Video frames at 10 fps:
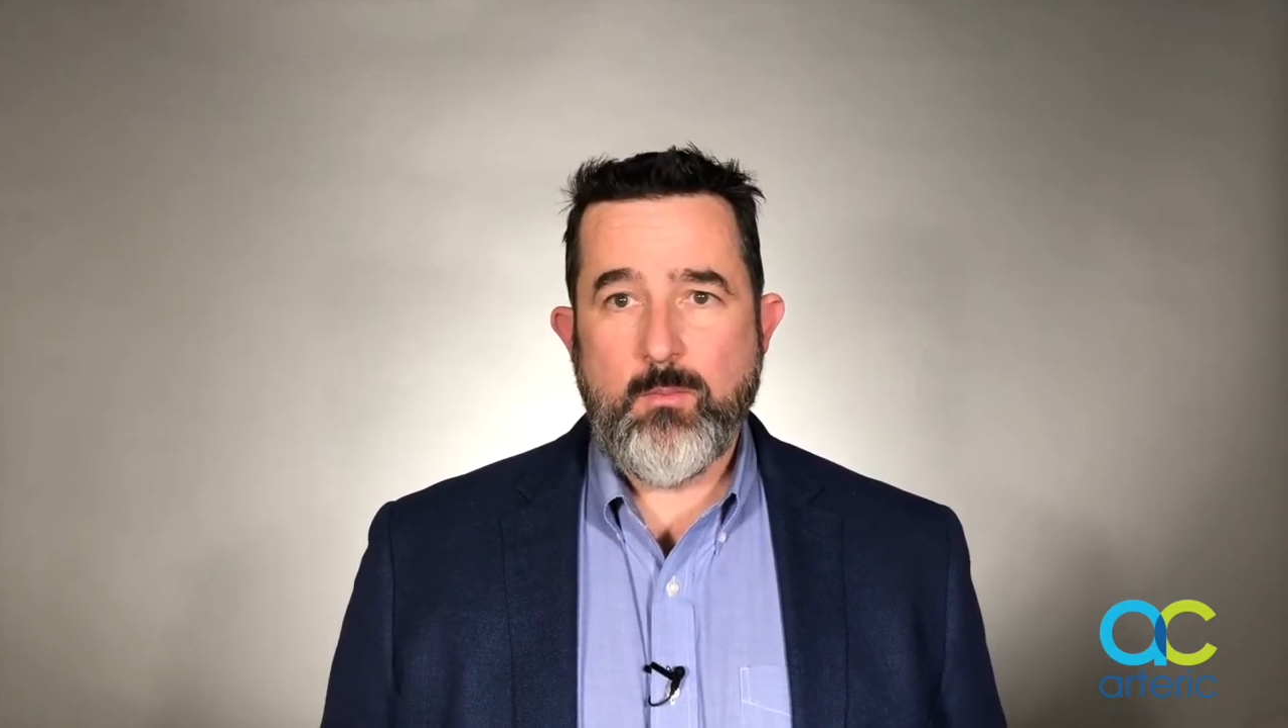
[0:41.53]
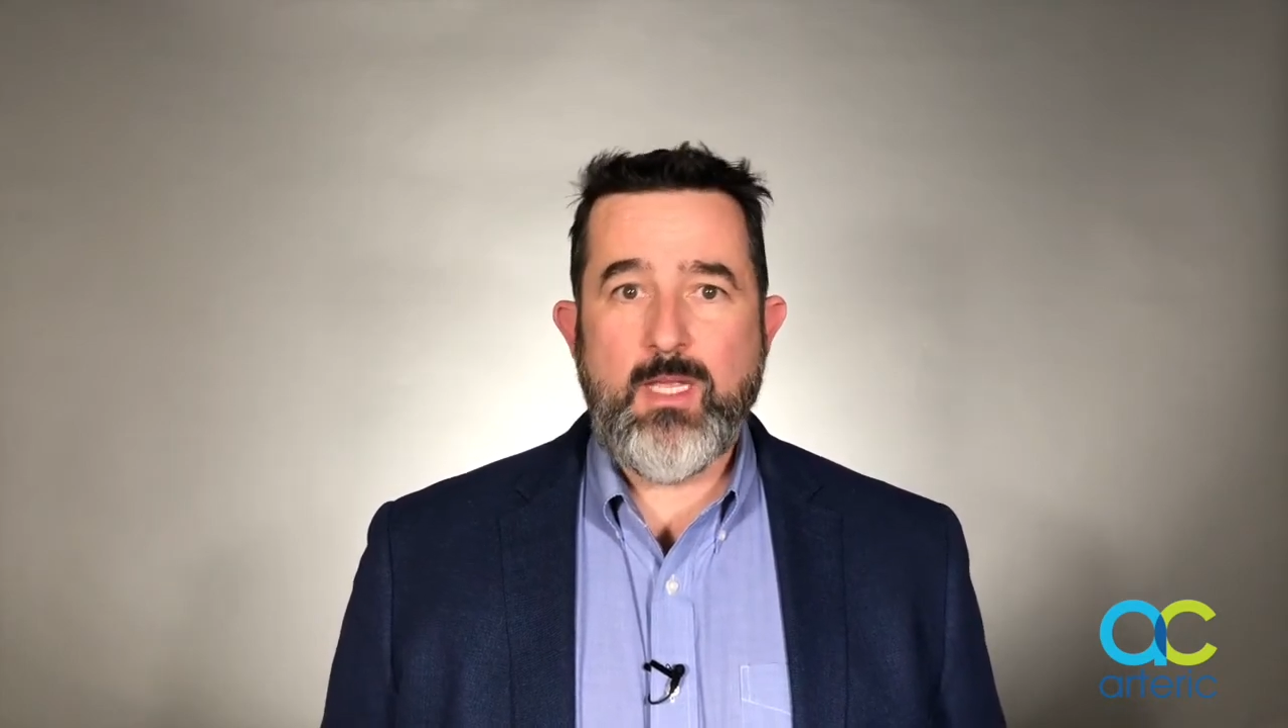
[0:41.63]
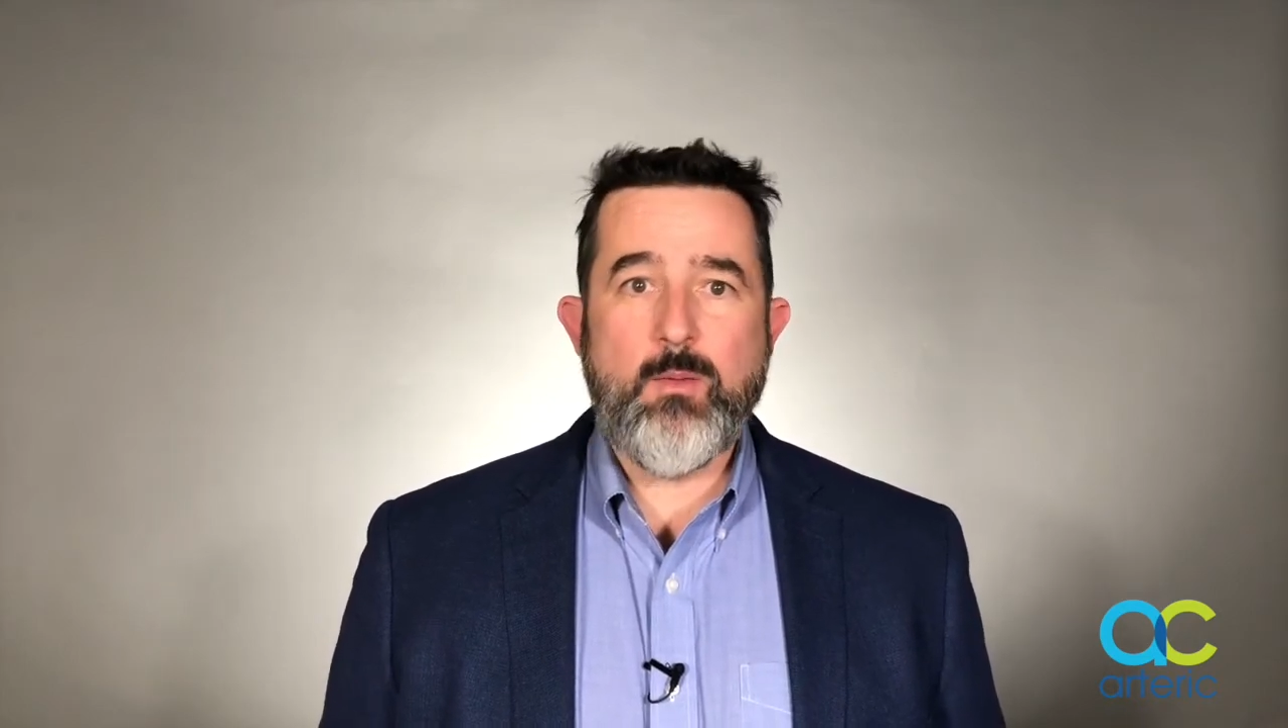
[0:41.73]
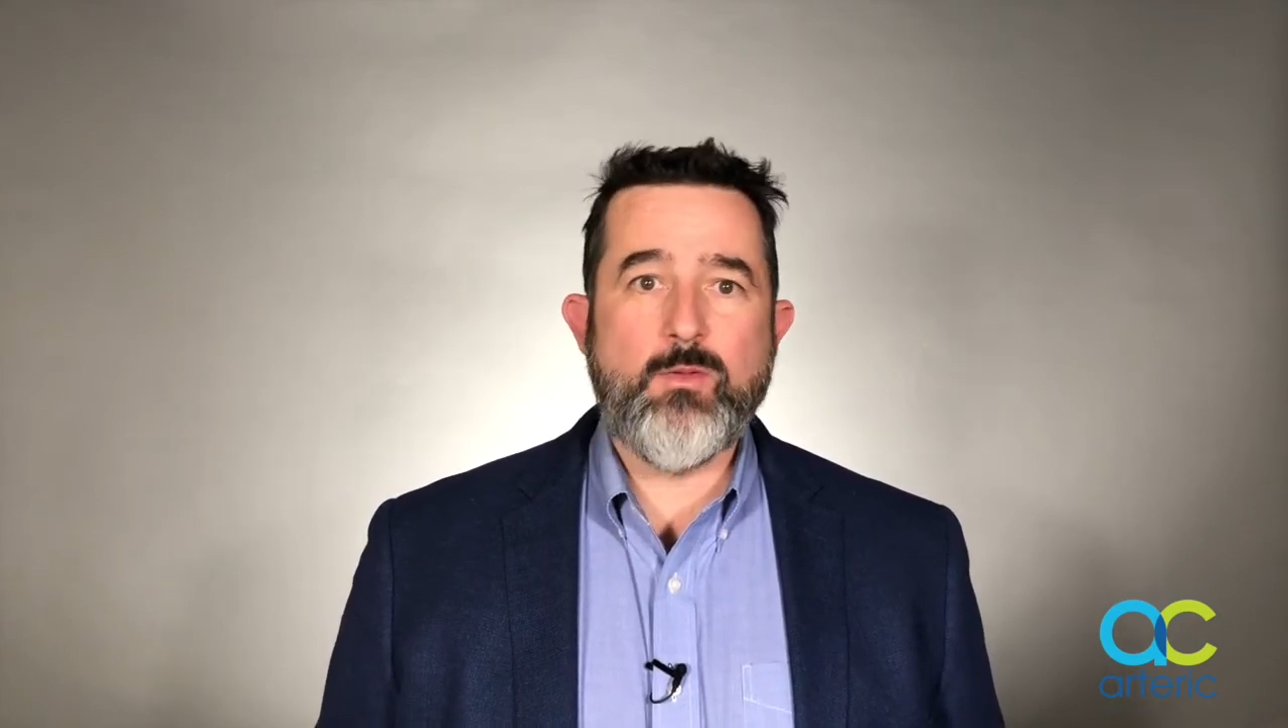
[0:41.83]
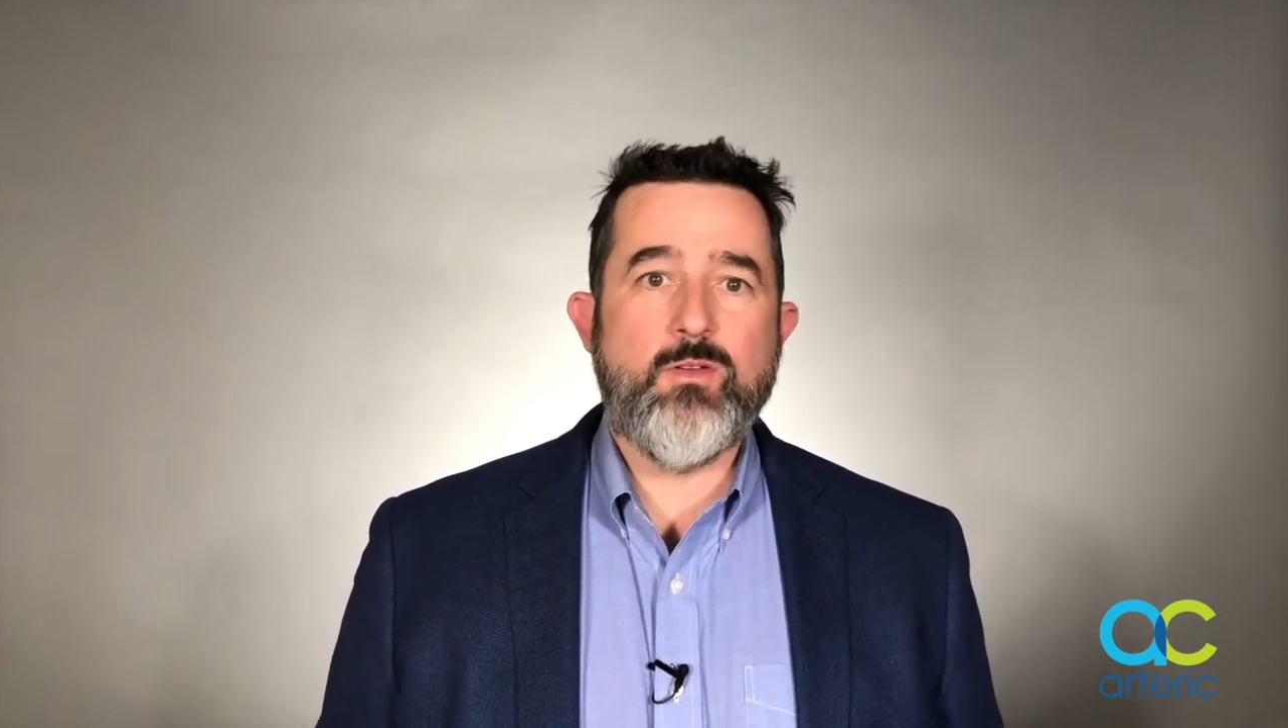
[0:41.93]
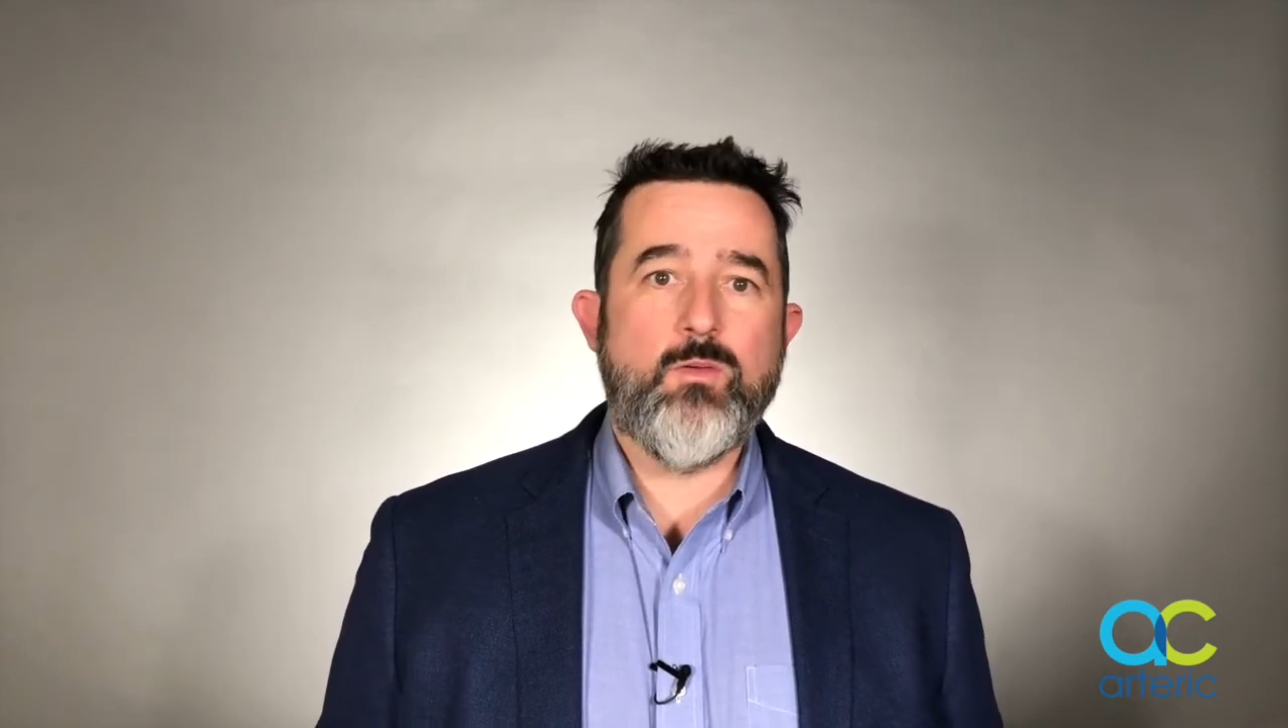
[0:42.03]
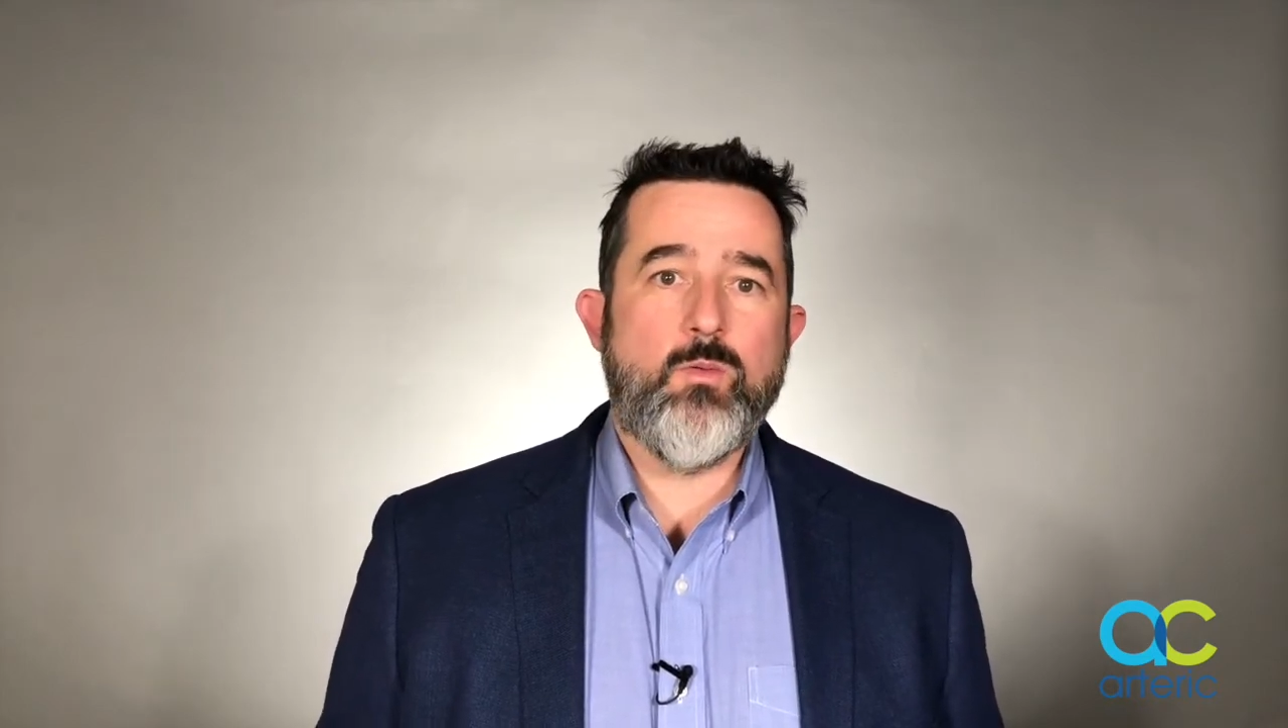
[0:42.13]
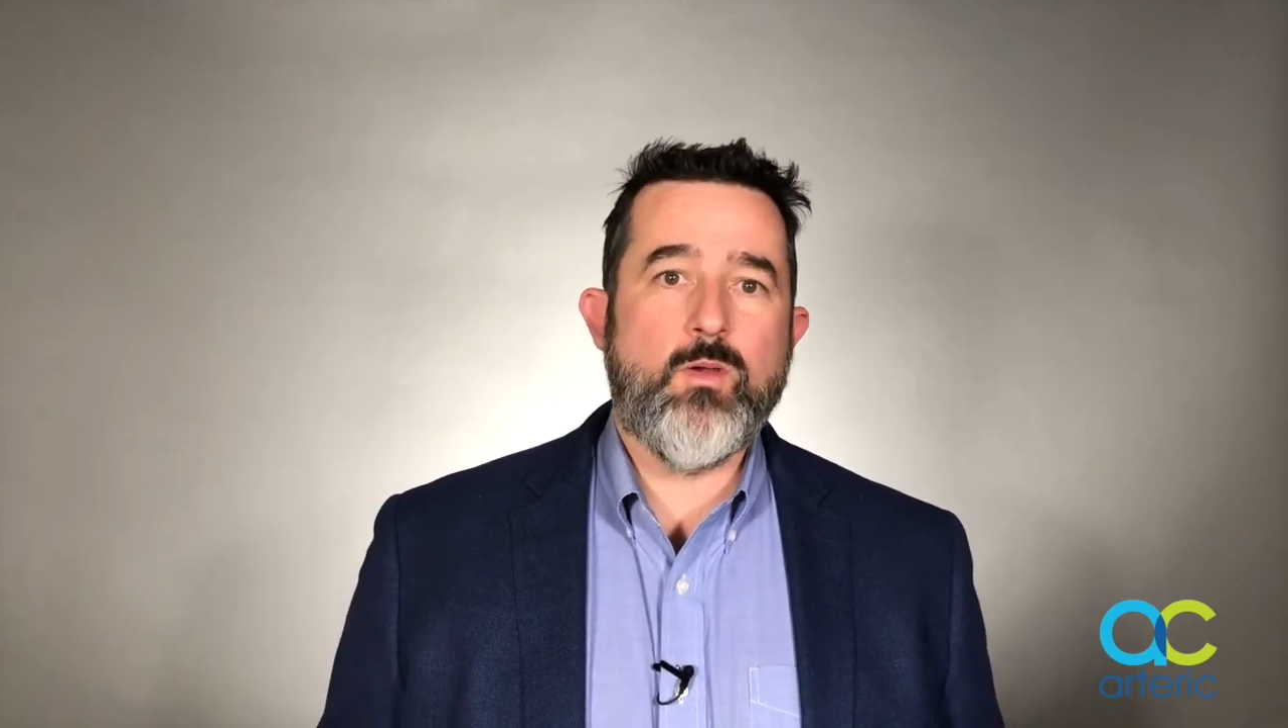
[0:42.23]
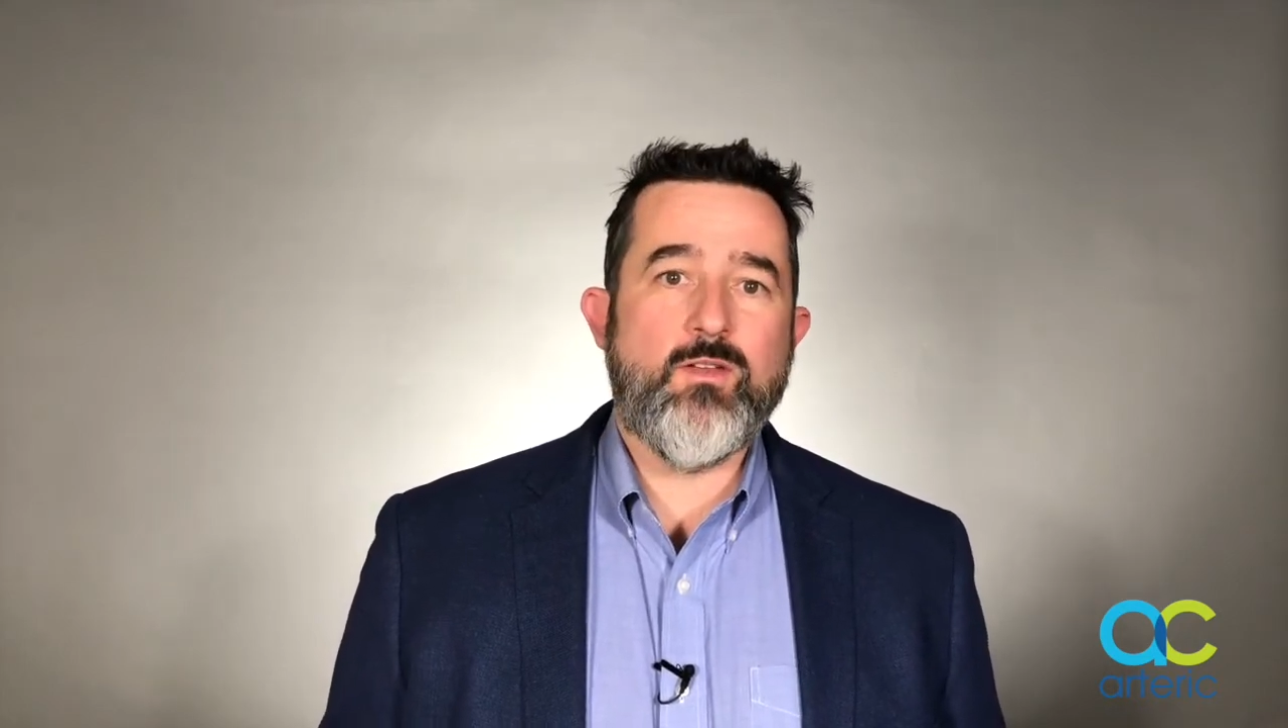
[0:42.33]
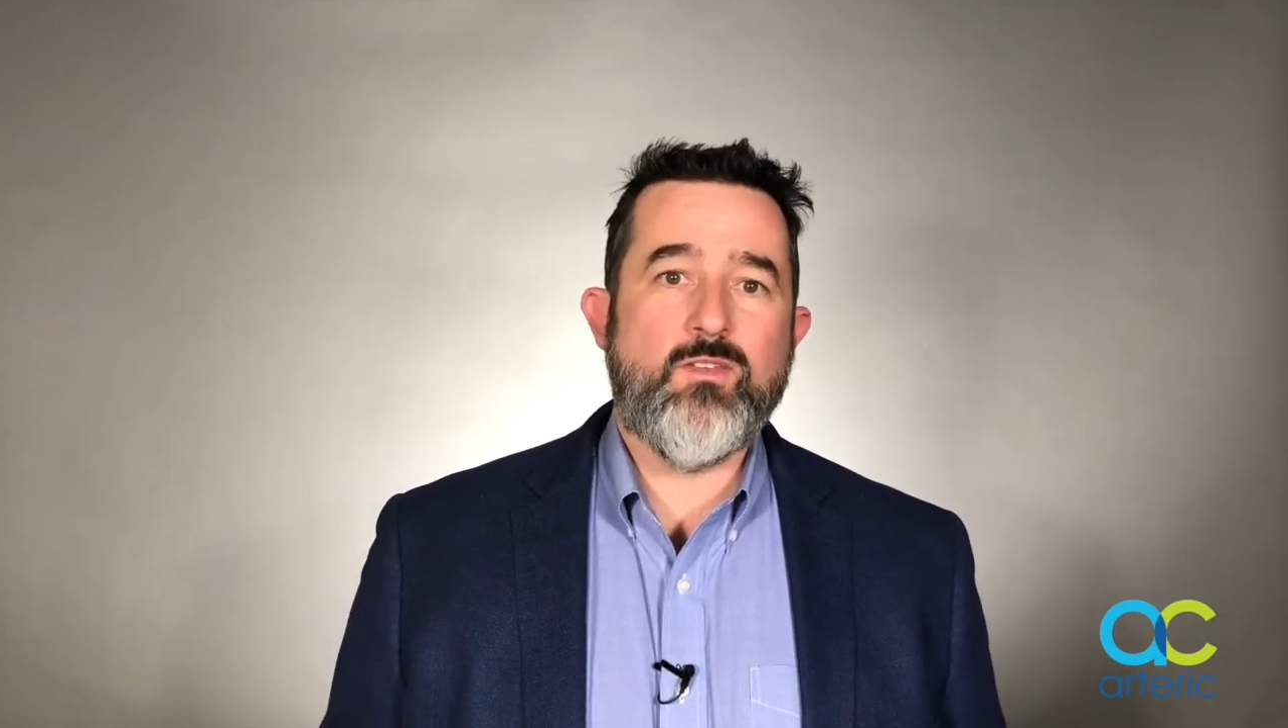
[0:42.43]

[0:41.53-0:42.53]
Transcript: being able to